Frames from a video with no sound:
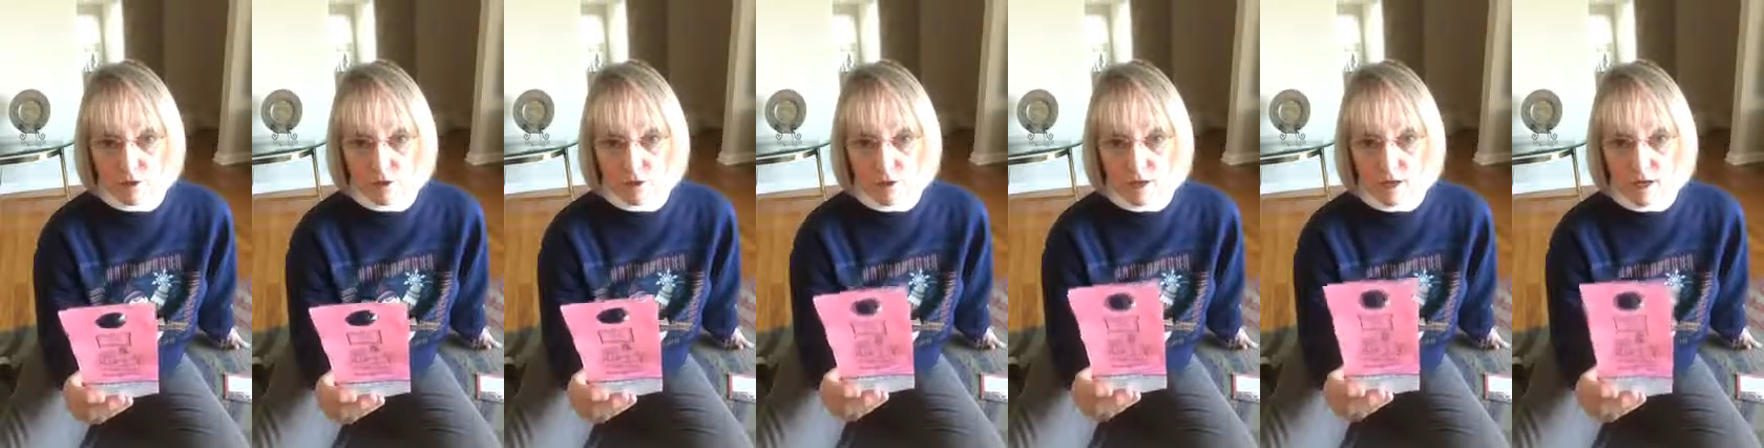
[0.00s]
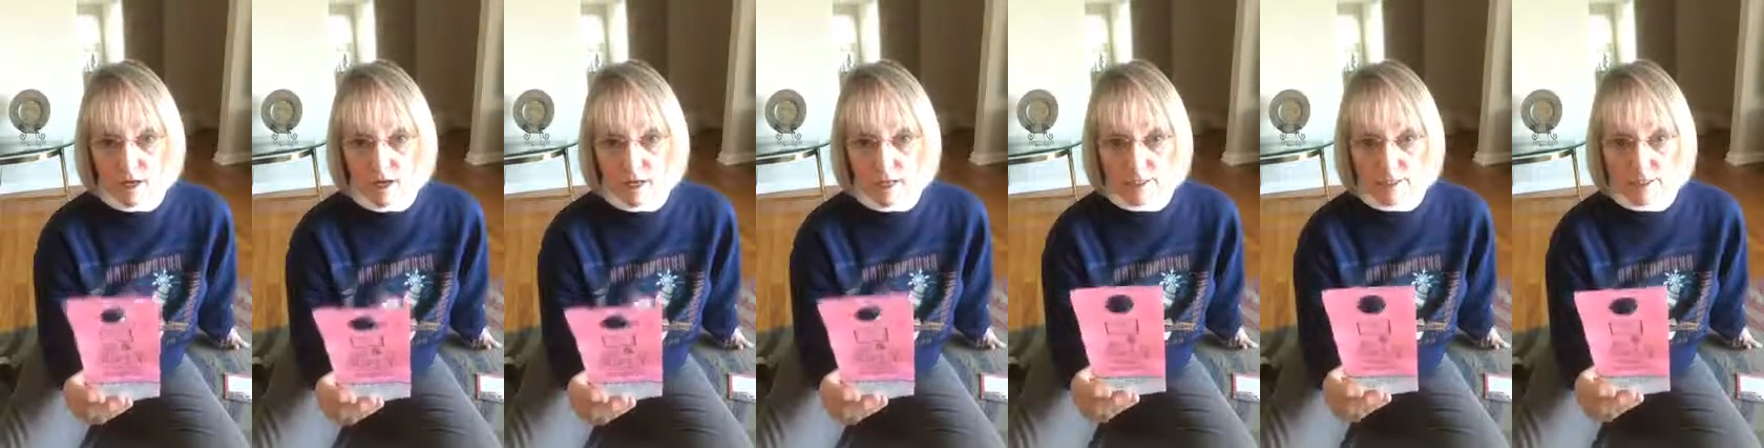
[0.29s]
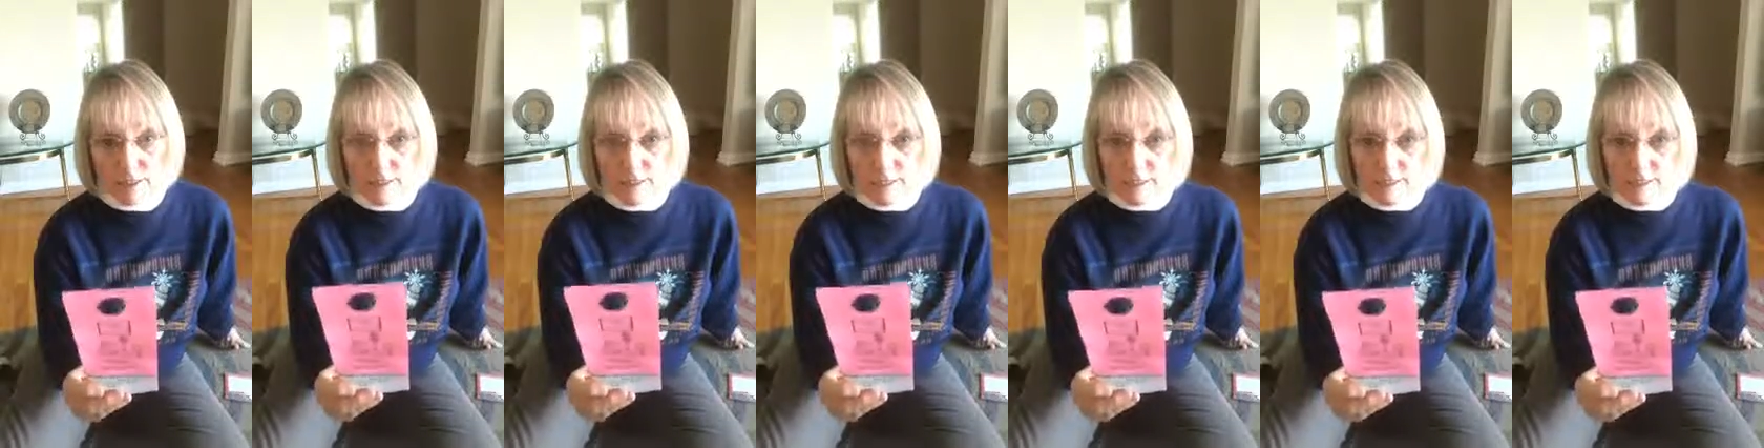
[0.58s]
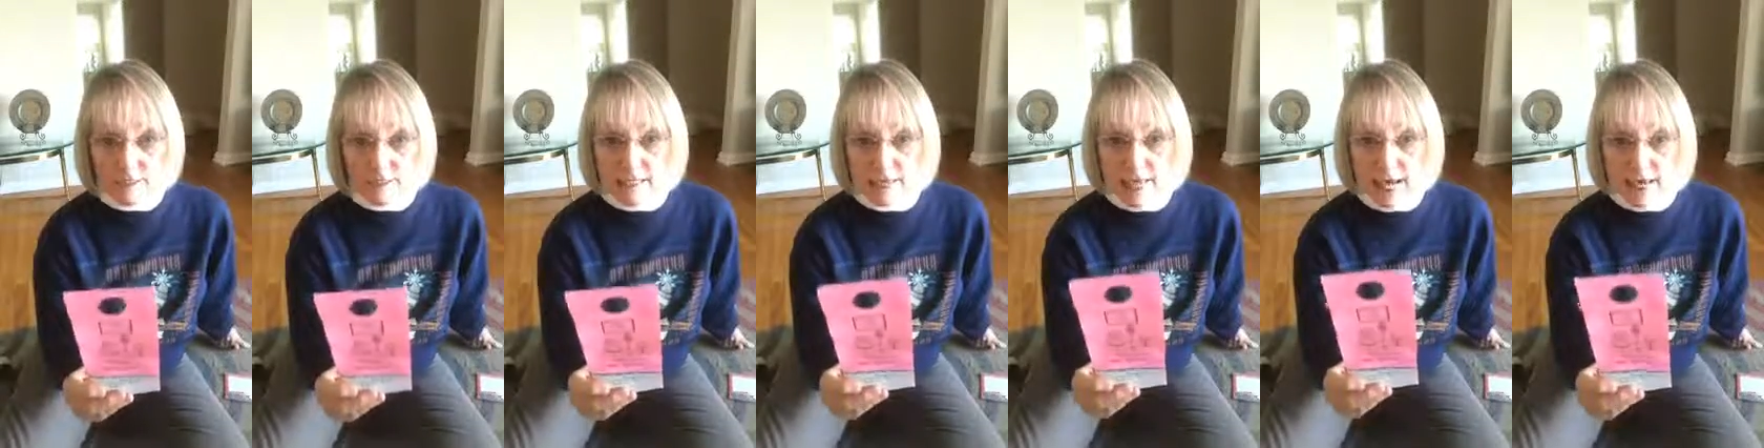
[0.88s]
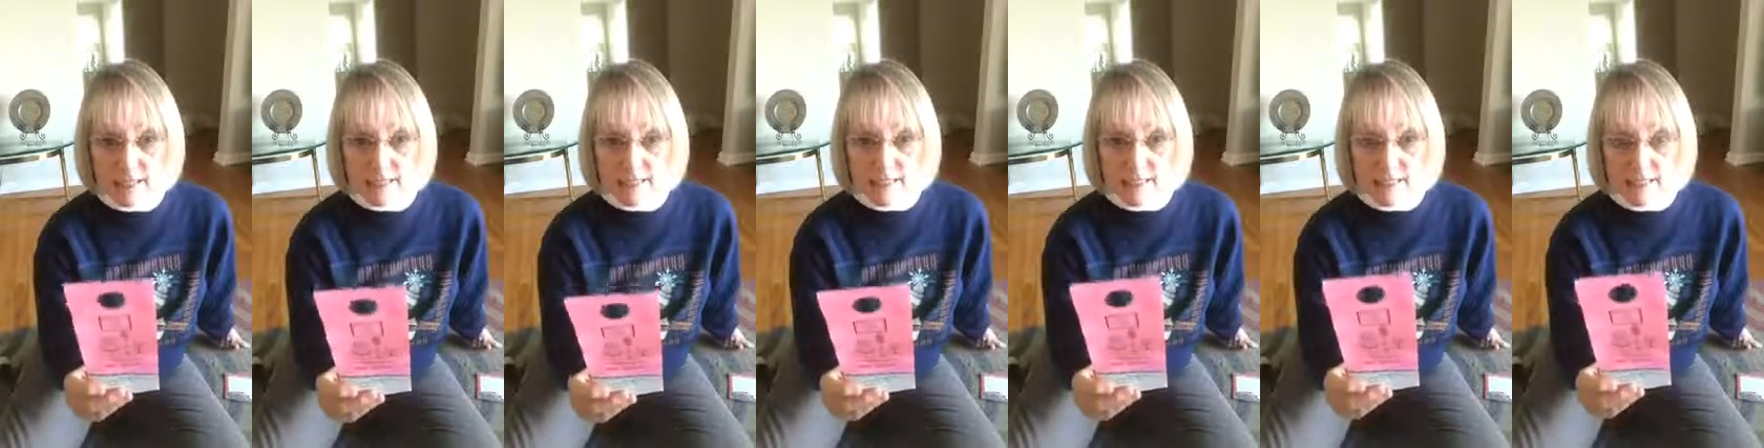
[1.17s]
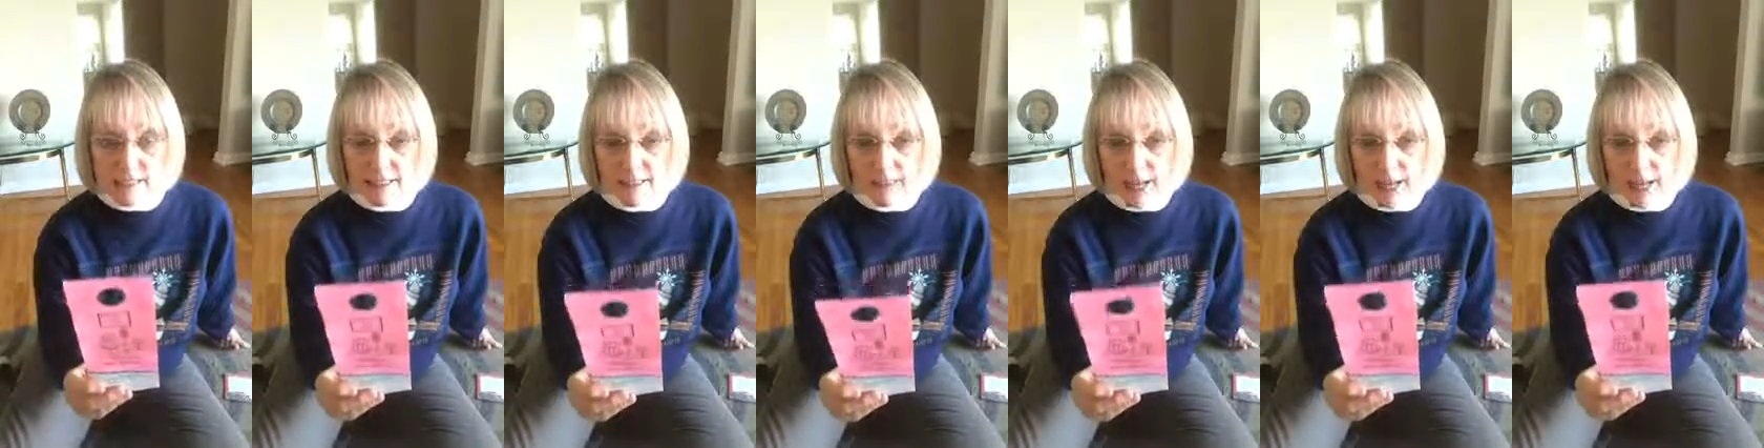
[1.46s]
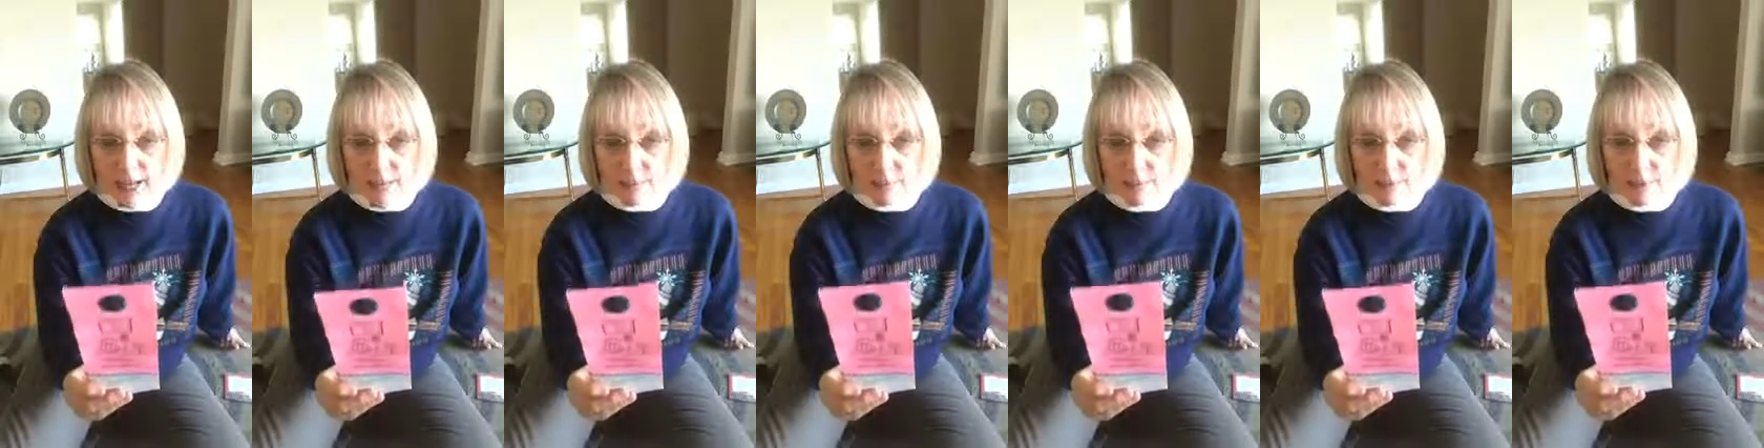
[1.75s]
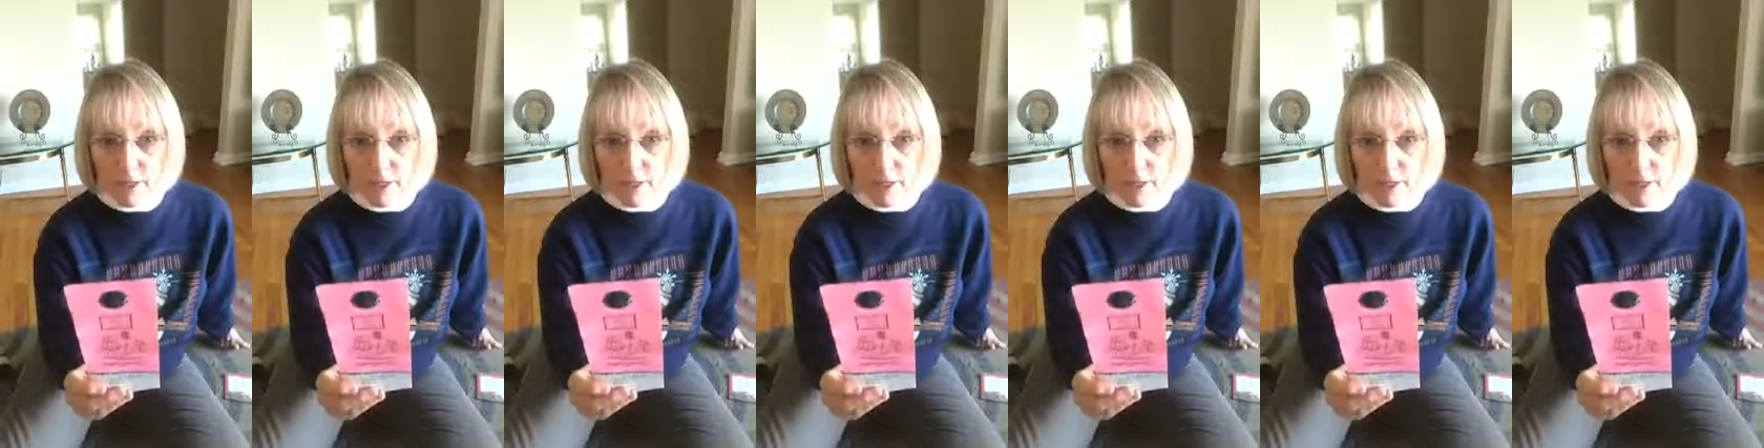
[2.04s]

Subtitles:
Because just as today,